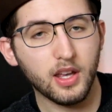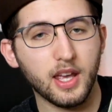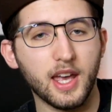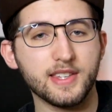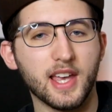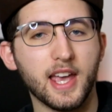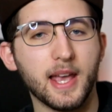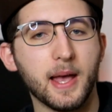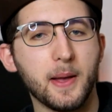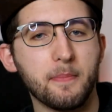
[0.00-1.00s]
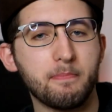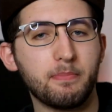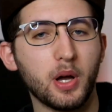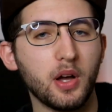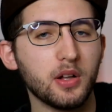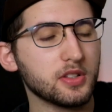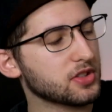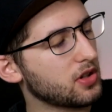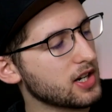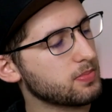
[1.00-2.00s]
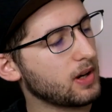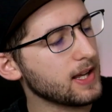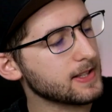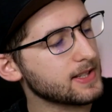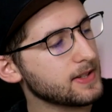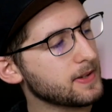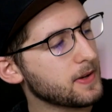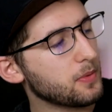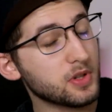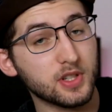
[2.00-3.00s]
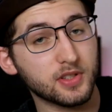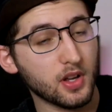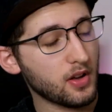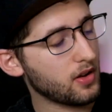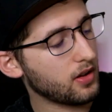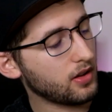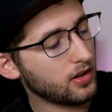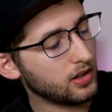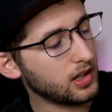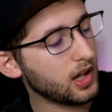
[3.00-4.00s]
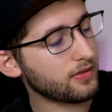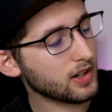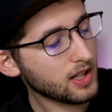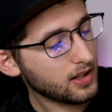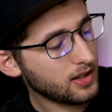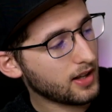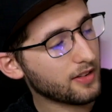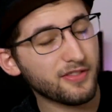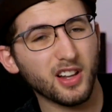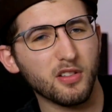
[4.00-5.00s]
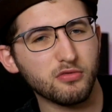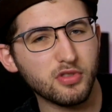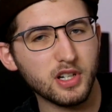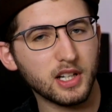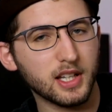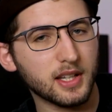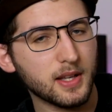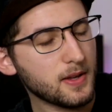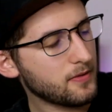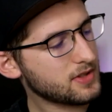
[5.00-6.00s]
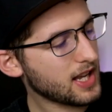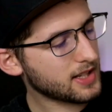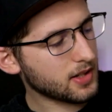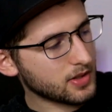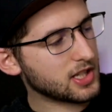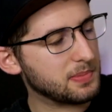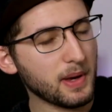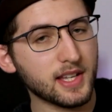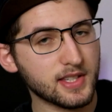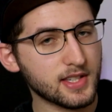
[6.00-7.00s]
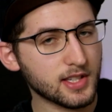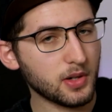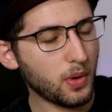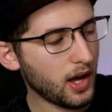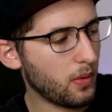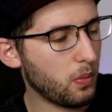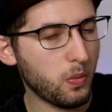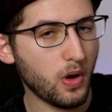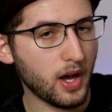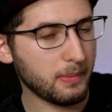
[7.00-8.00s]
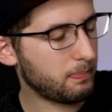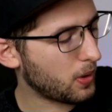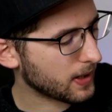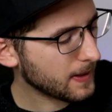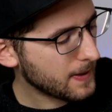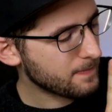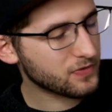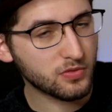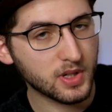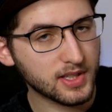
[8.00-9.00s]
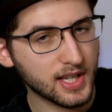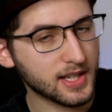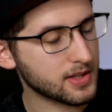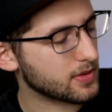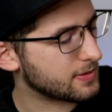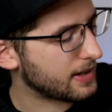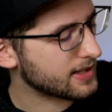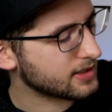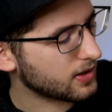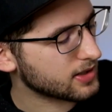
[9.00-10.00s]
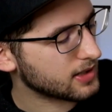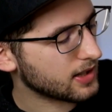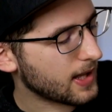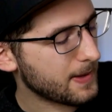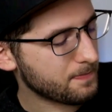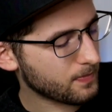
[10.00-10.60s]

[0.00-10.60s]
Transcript: It has a pearl scratch plate, which is lovely. I feel like really takes up the space. This is quite a wide body, really takes up the space nicely there.